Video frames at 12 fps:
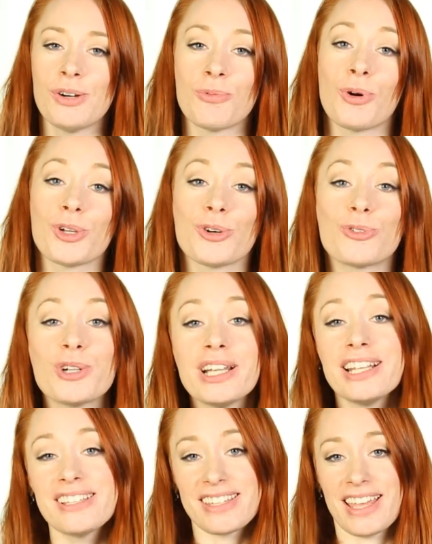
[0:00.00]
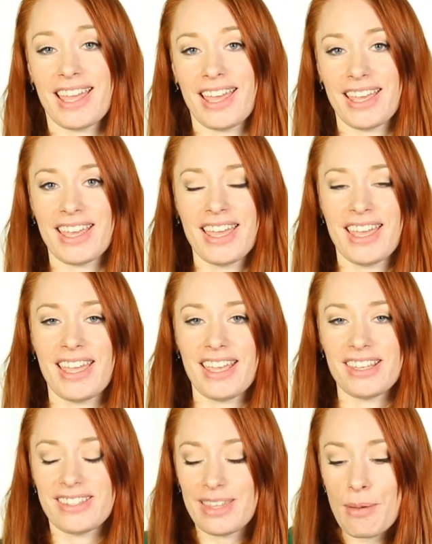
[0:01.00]
what you're really seeing
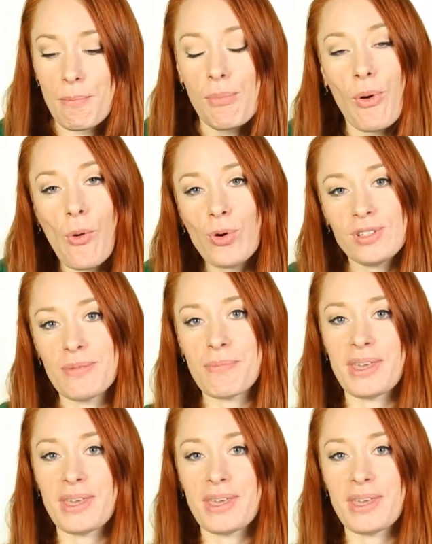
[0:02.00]
is the important